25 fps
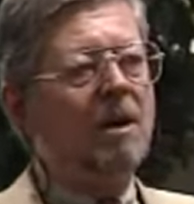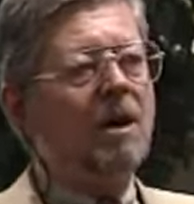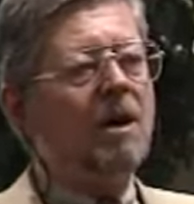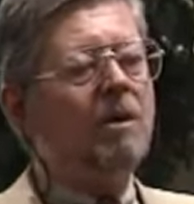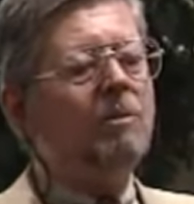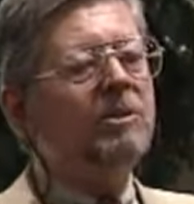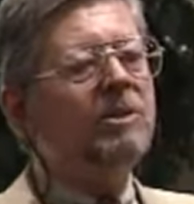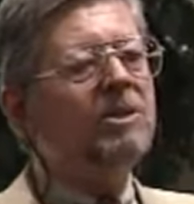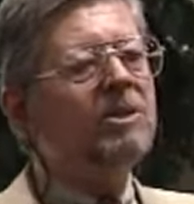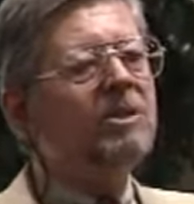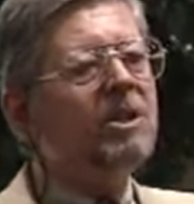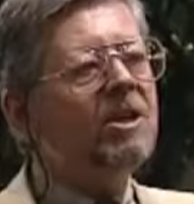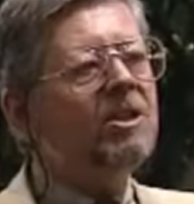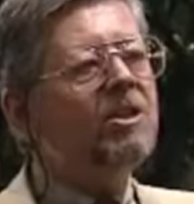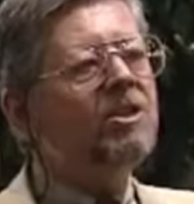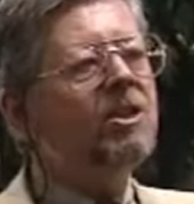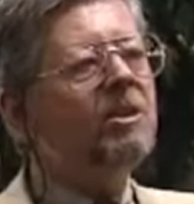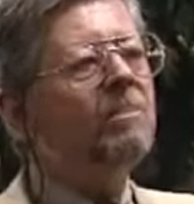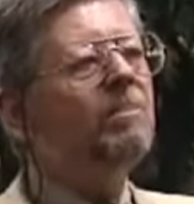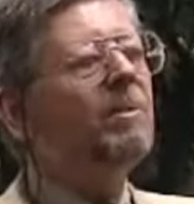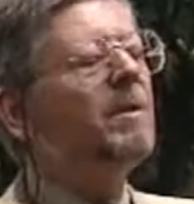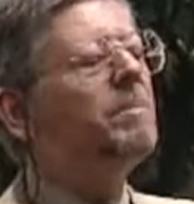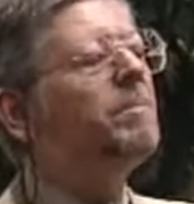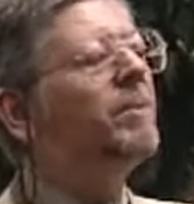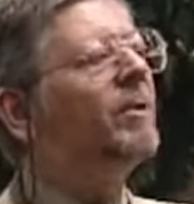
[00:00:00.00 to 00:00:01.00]
He was
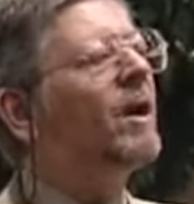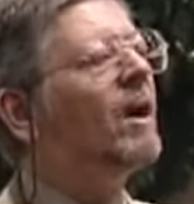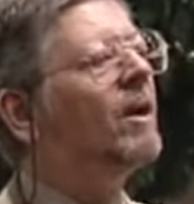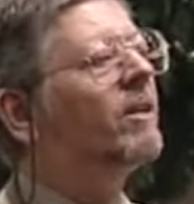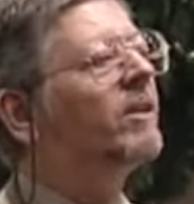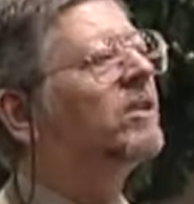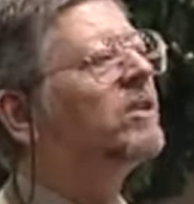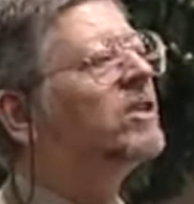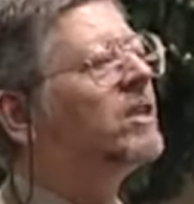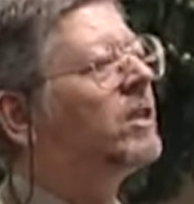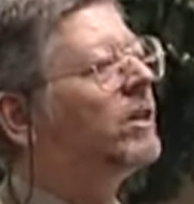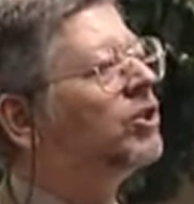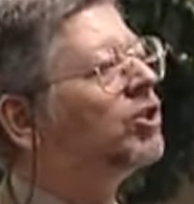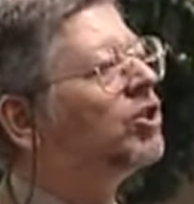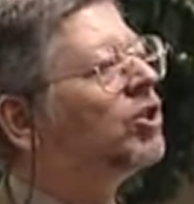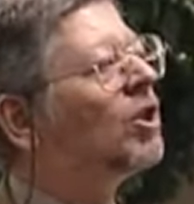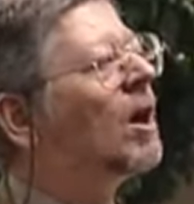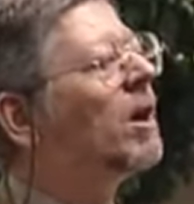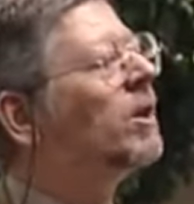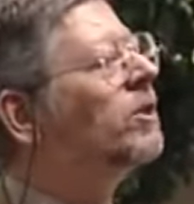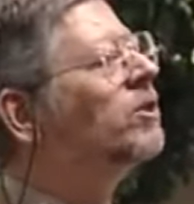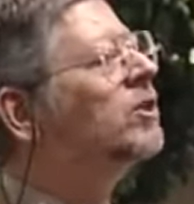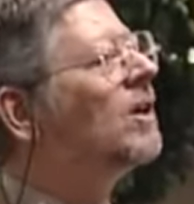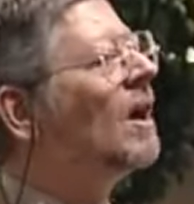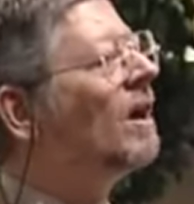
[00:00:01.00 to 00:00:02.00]
teaching people how to take
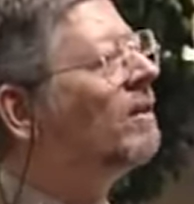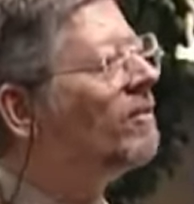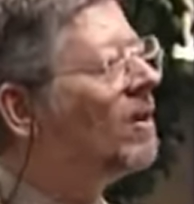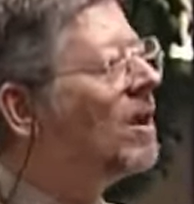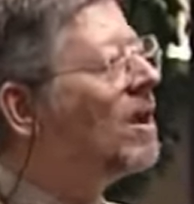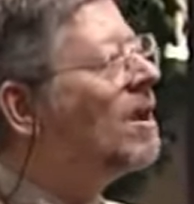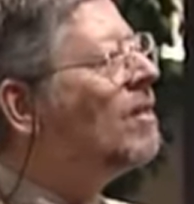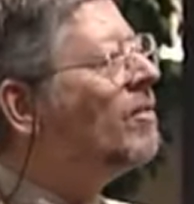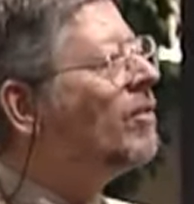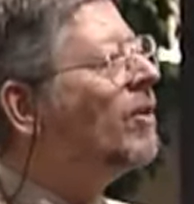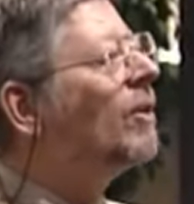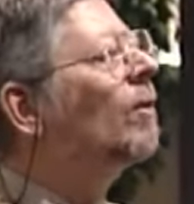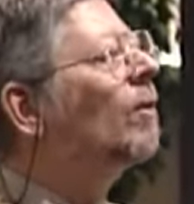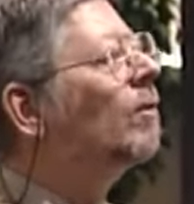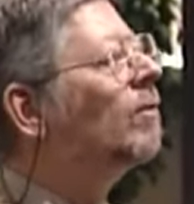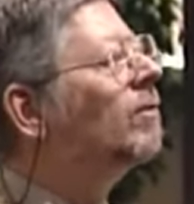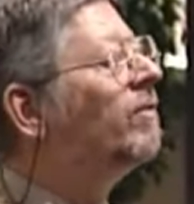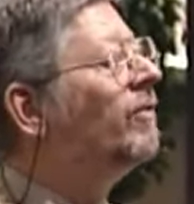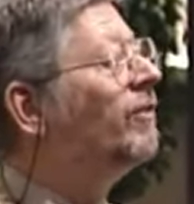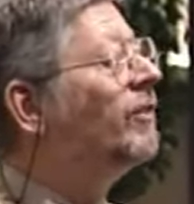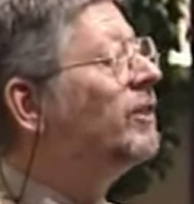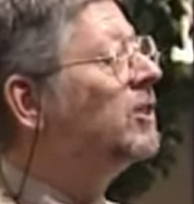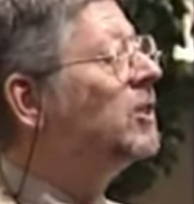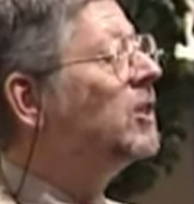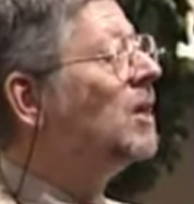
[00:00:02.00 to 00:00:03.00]
charge of their own
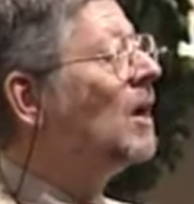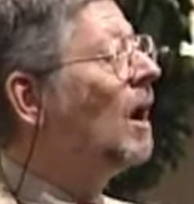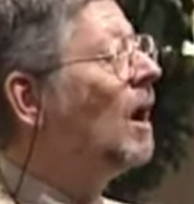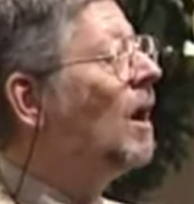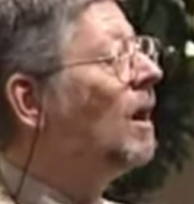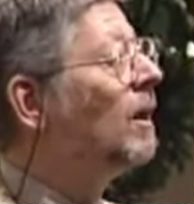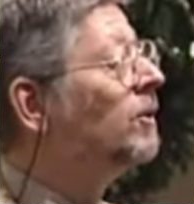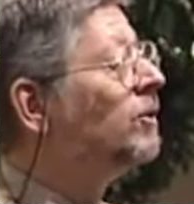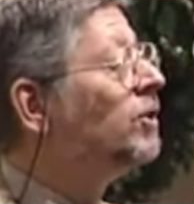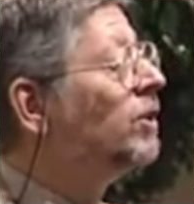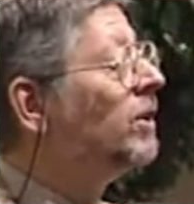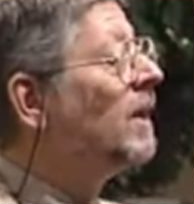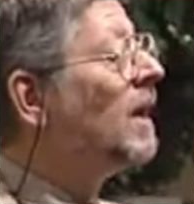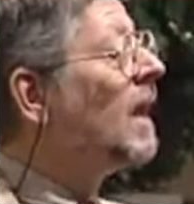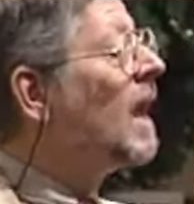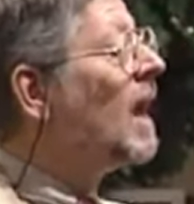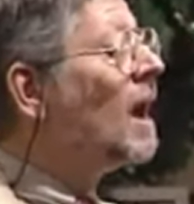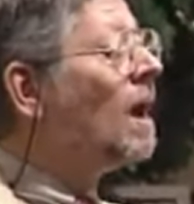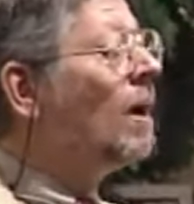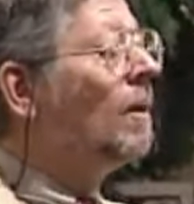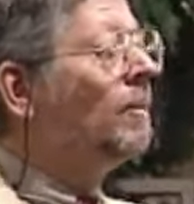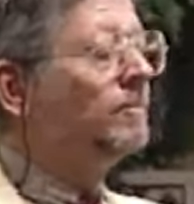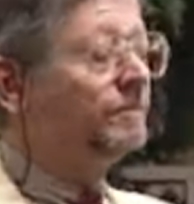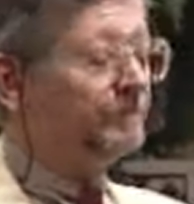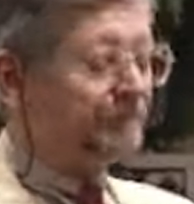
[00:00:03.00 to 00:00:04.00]
physiology.
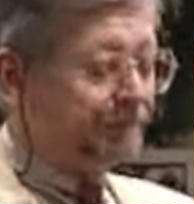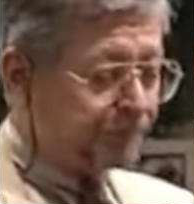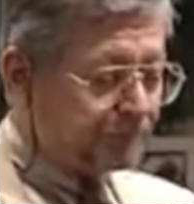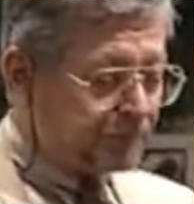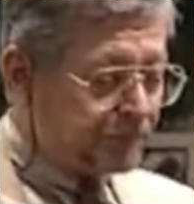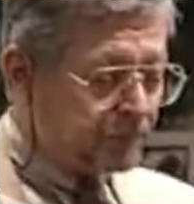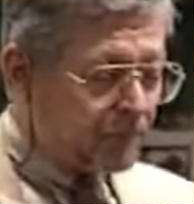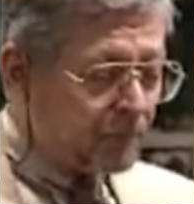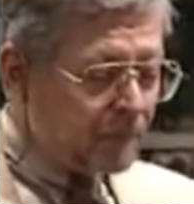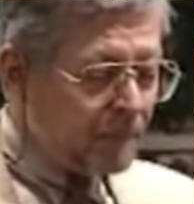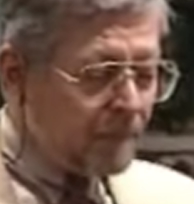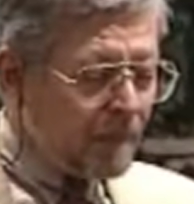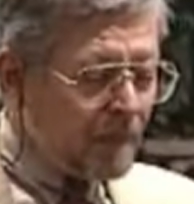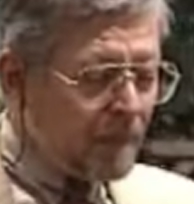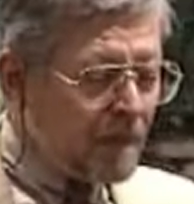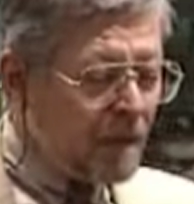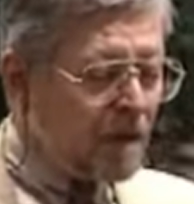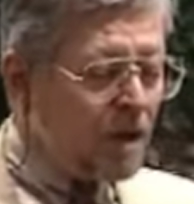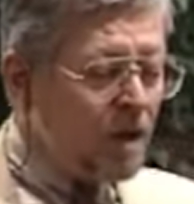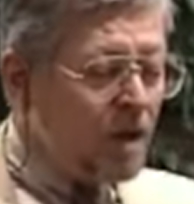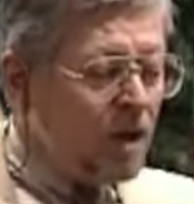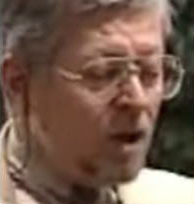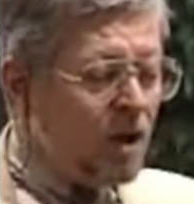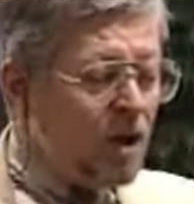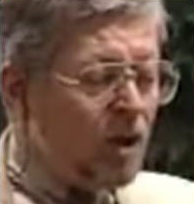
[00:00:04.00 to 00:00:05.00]
Now,
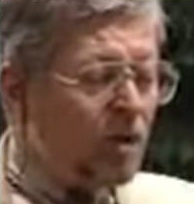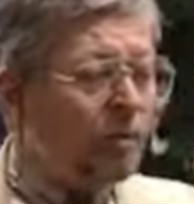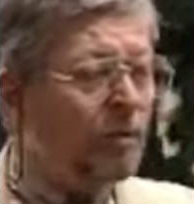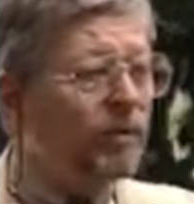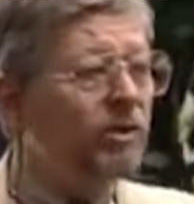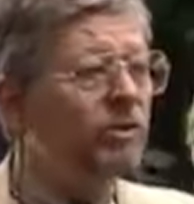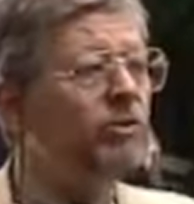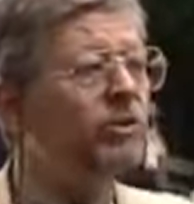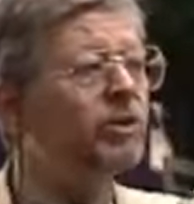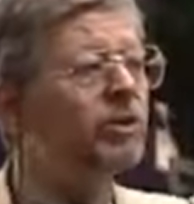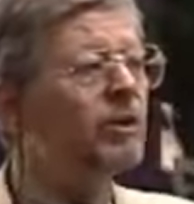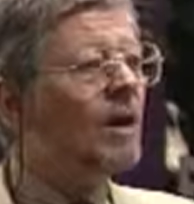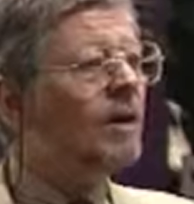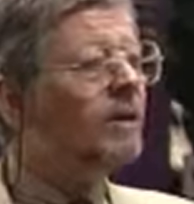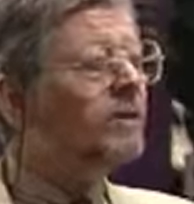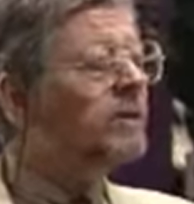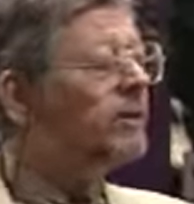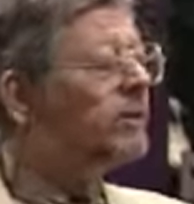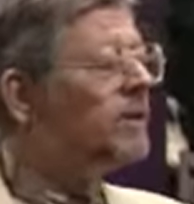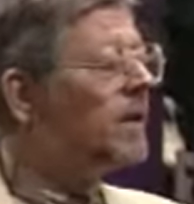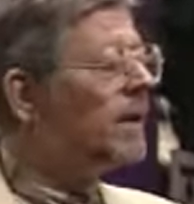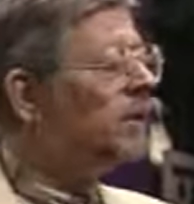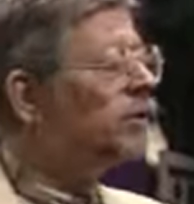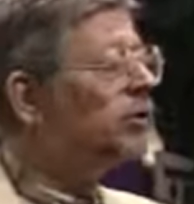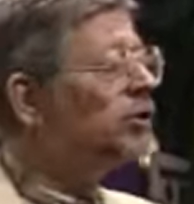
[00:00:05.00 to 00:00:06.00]
when you start
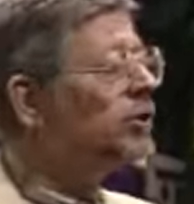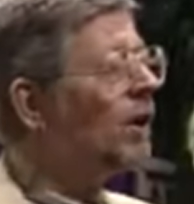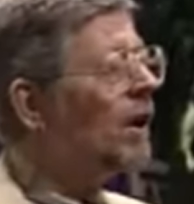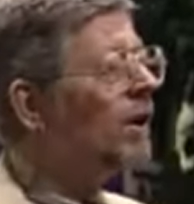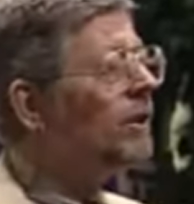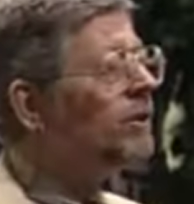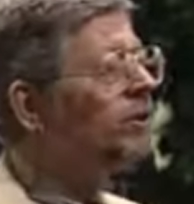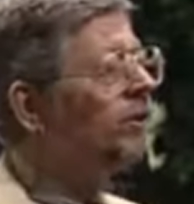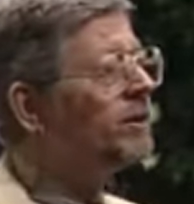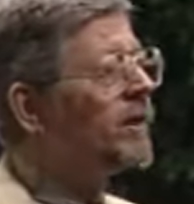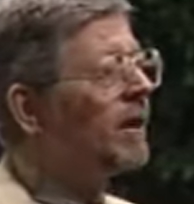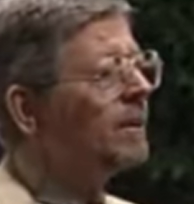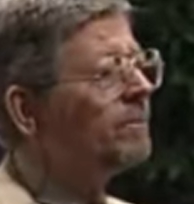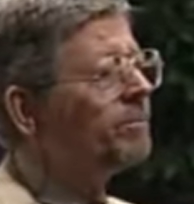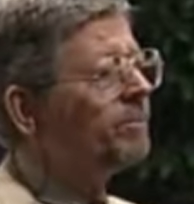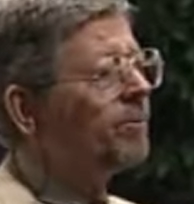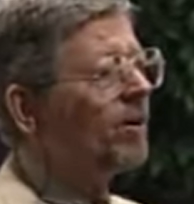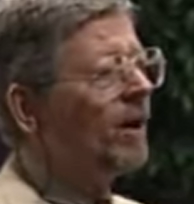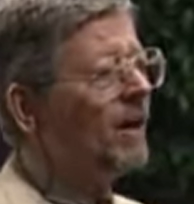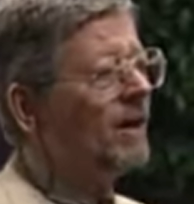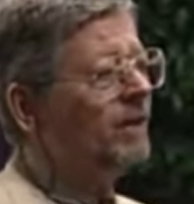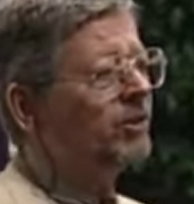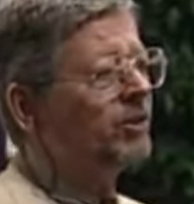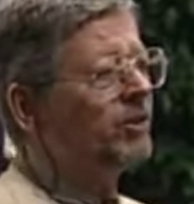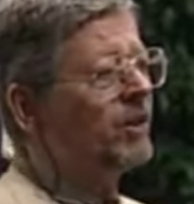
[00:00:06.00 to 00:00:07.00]
to take charge of that
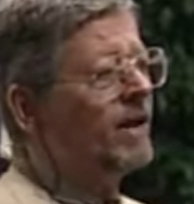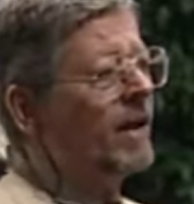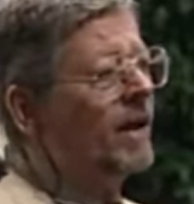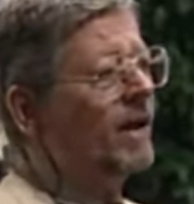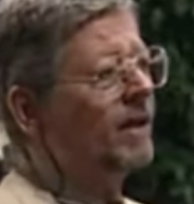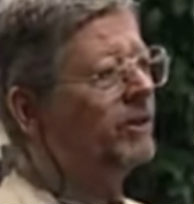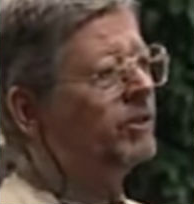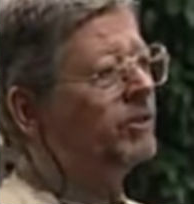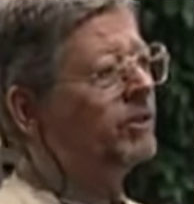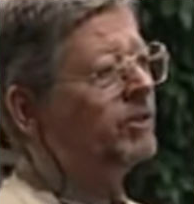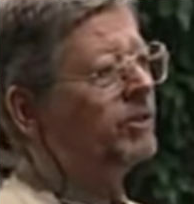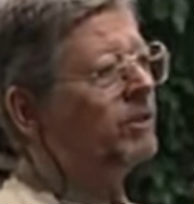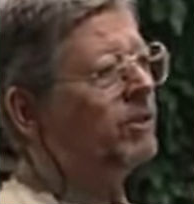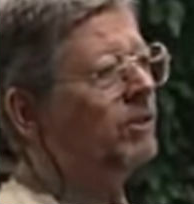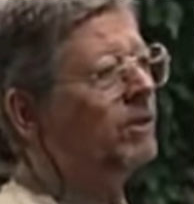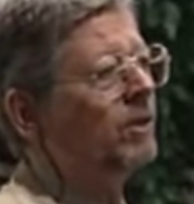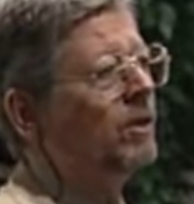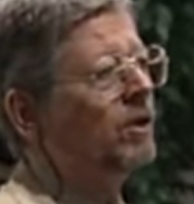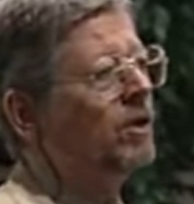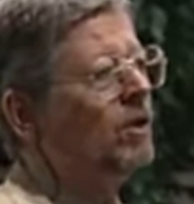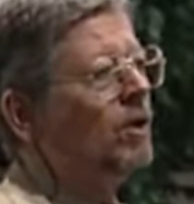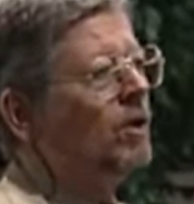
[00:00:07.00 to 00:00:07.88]
process,